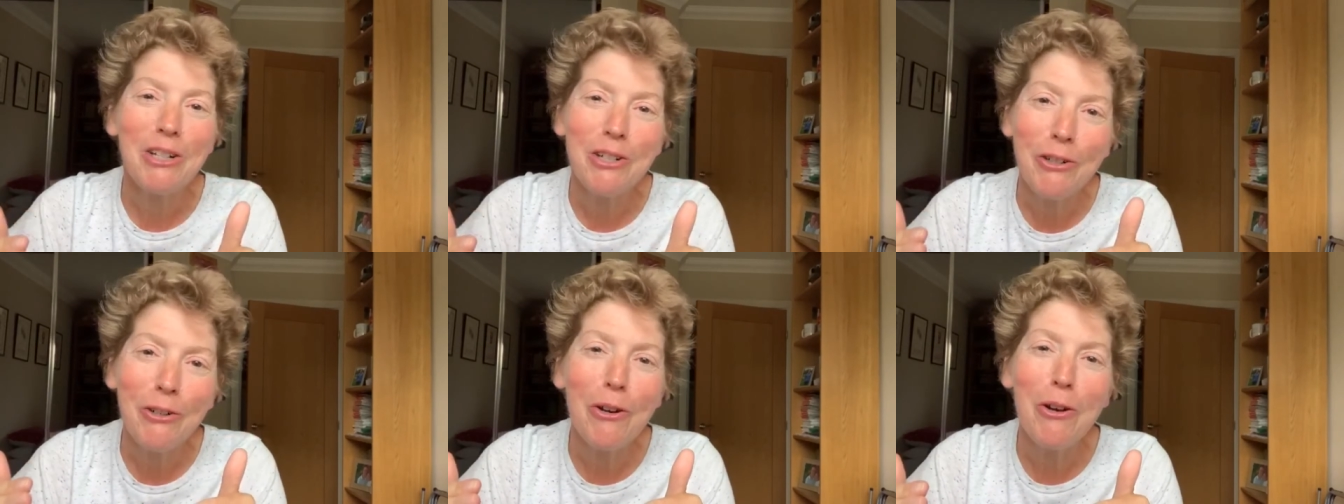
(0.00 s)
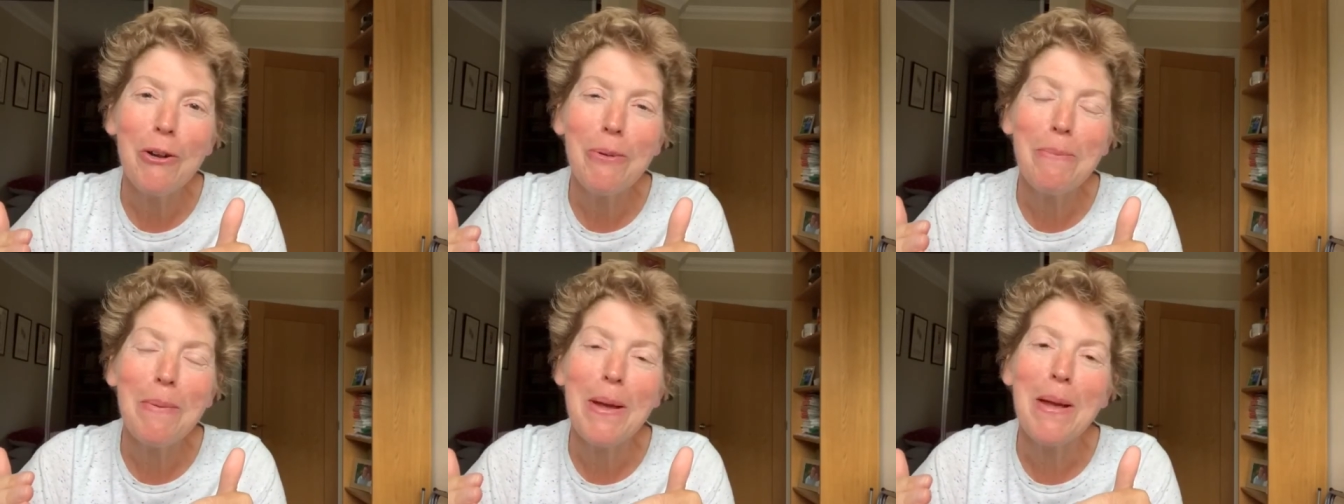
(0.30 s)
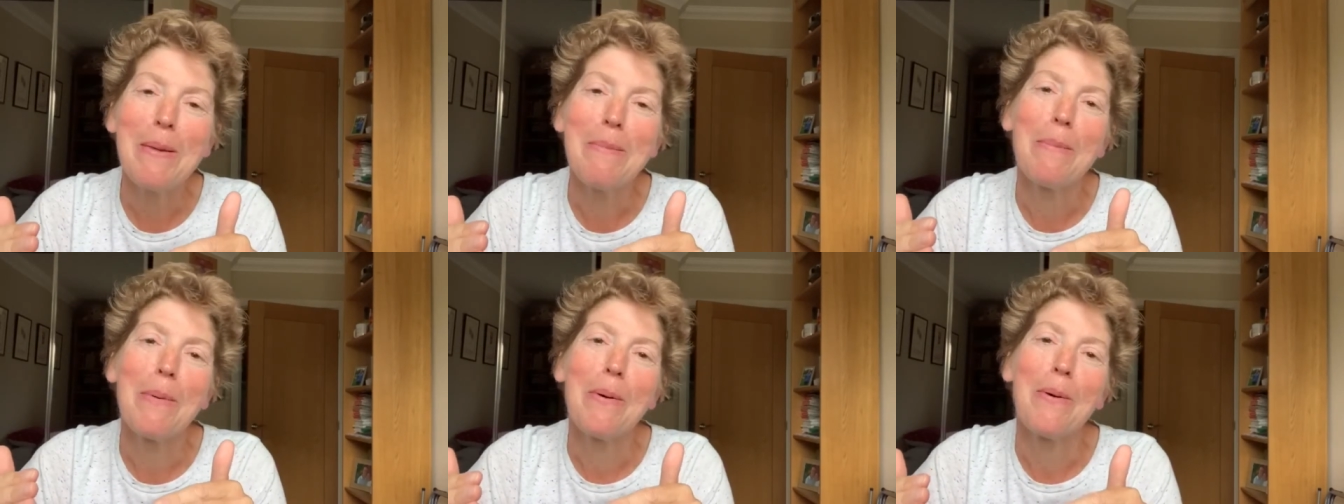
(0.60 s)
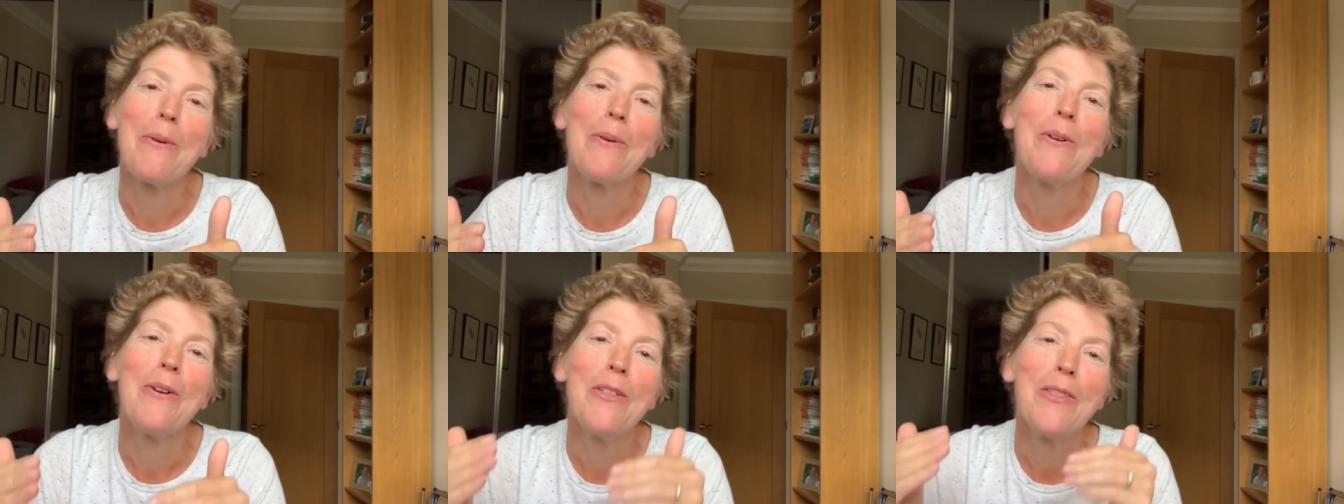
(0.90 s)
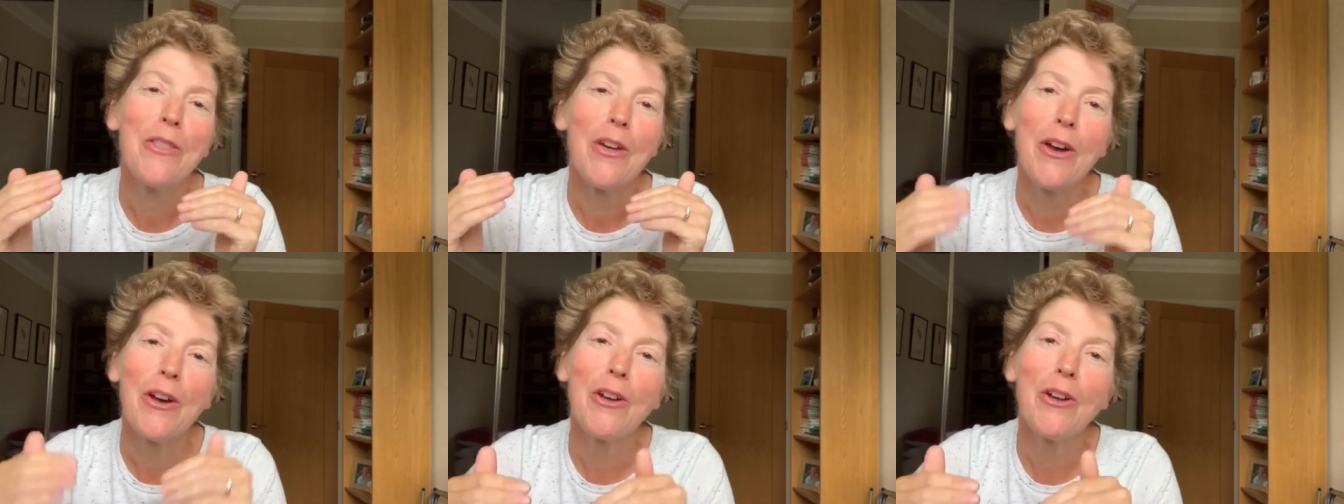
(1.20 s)
true people
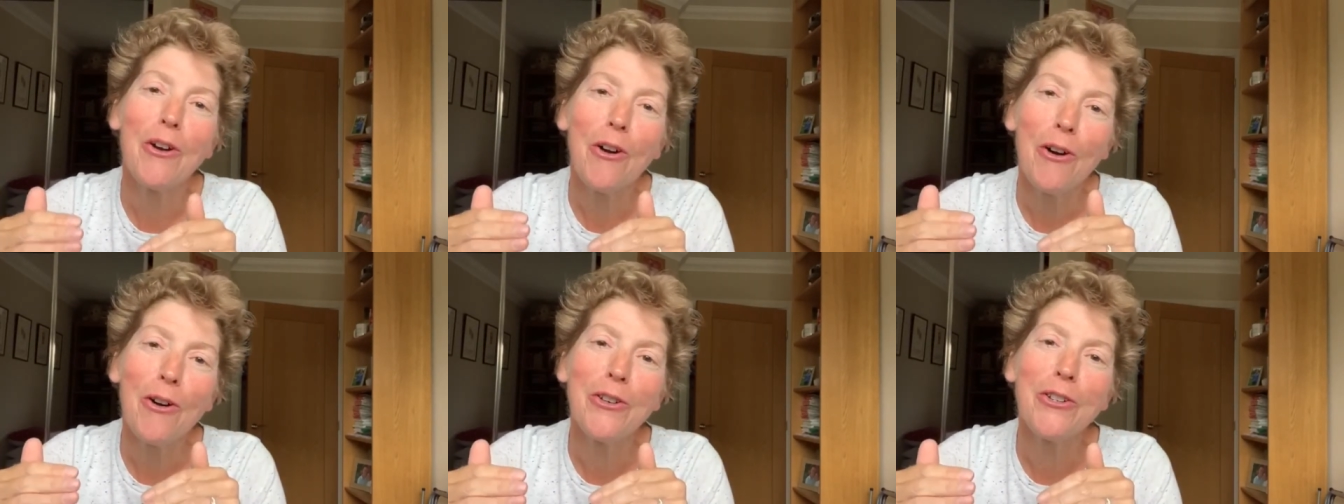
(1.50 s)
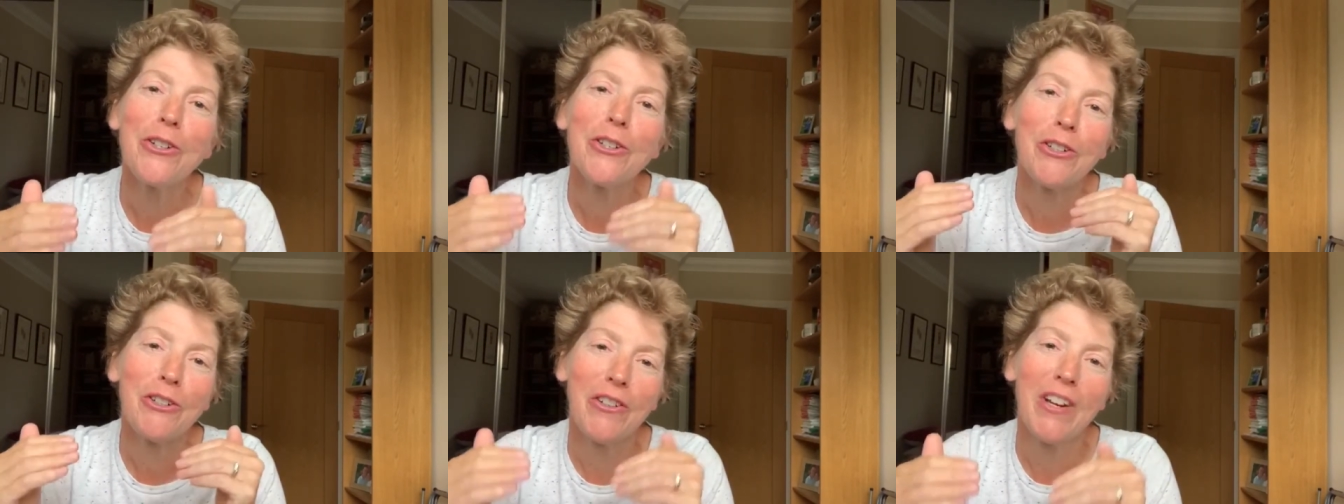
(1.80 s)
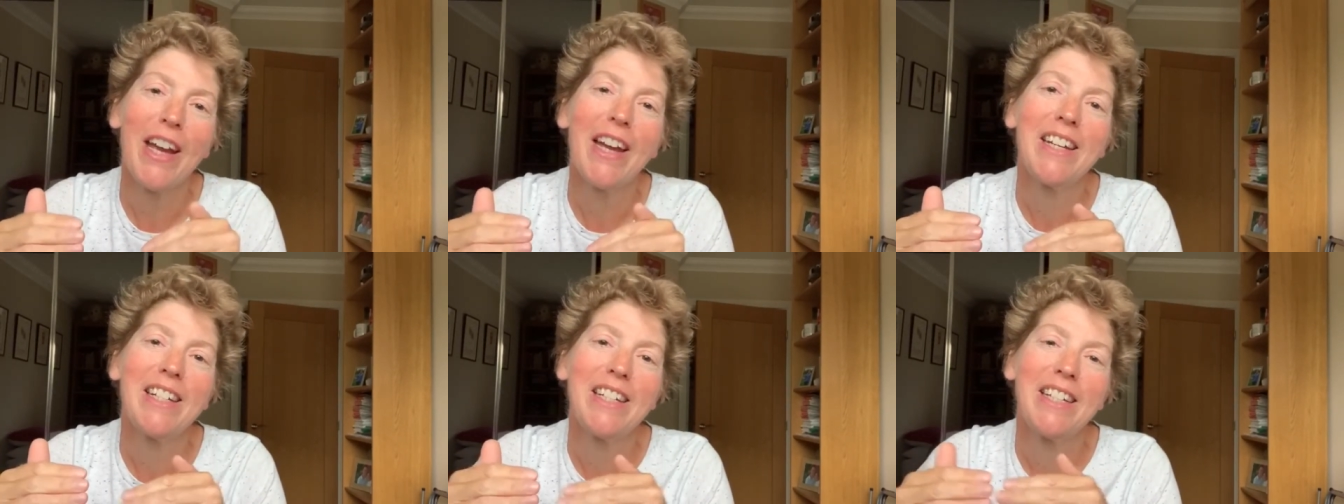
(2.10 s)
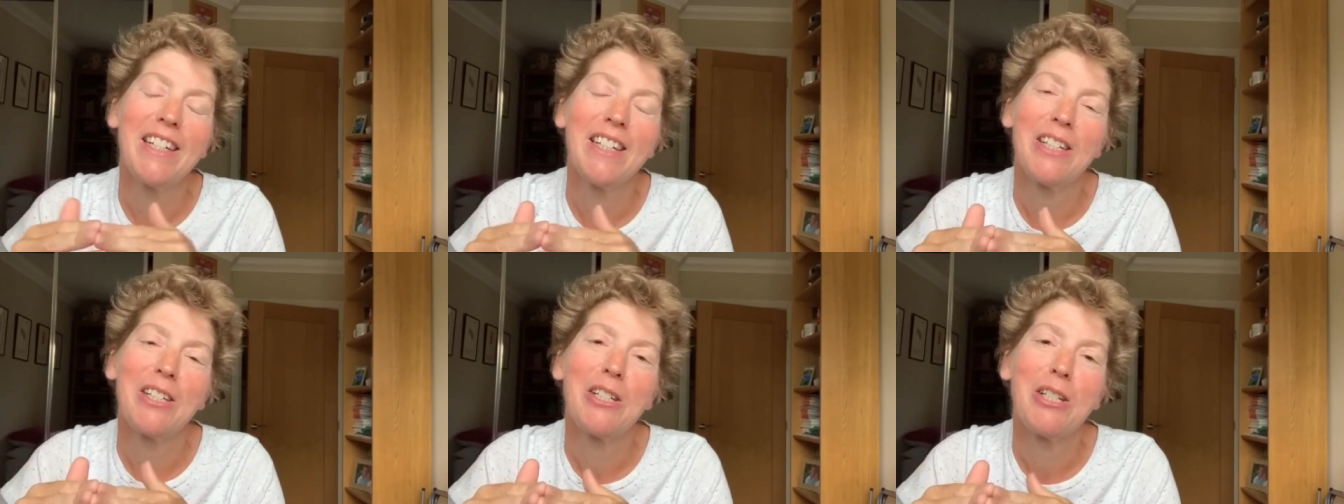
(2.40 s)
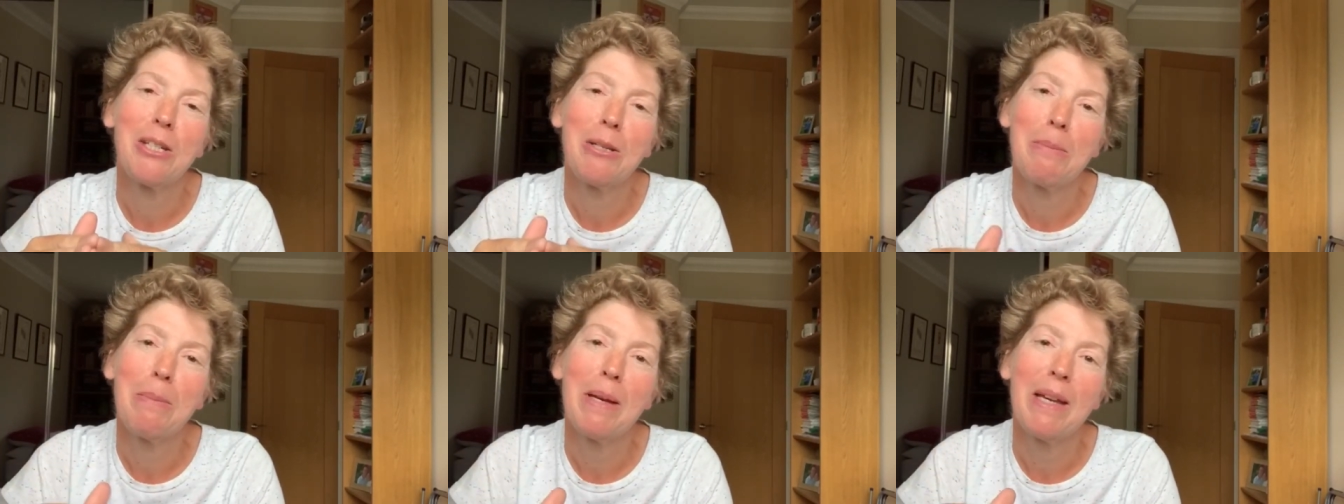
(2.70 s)
that God created us
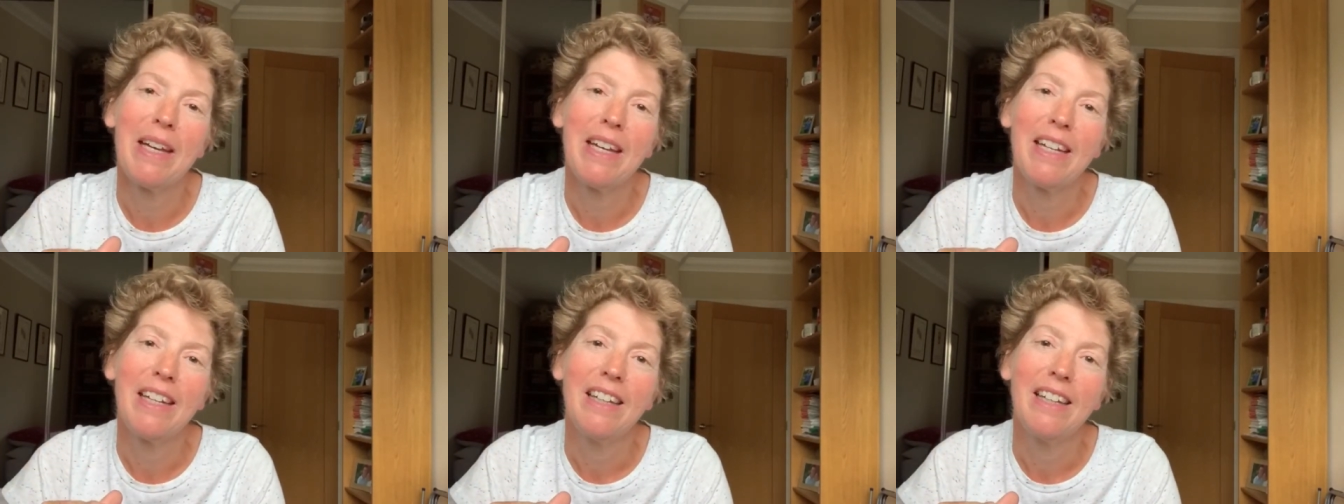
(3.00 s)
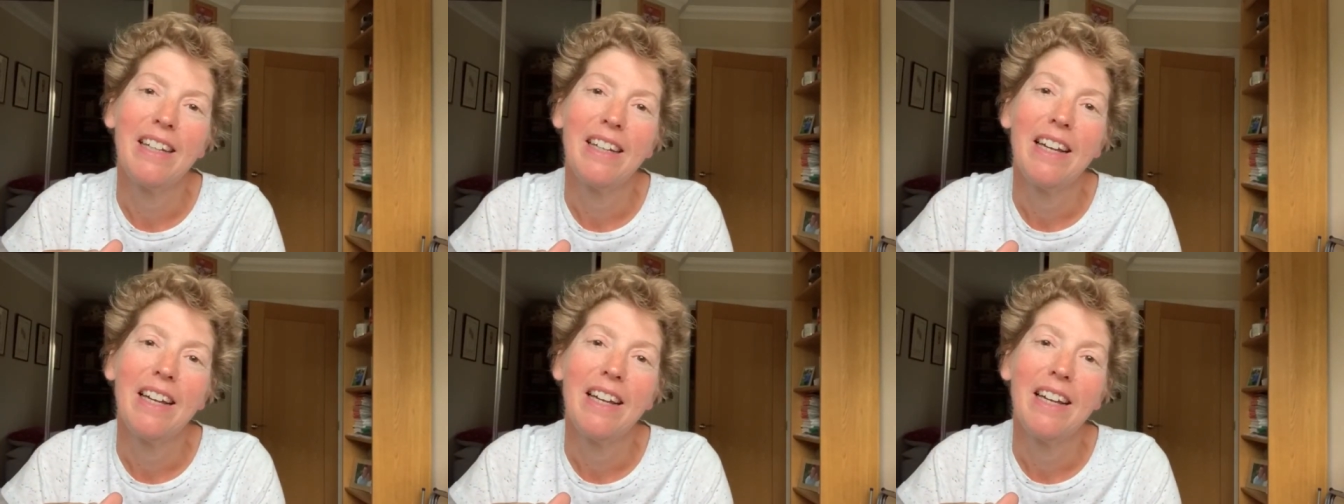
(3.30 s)
to be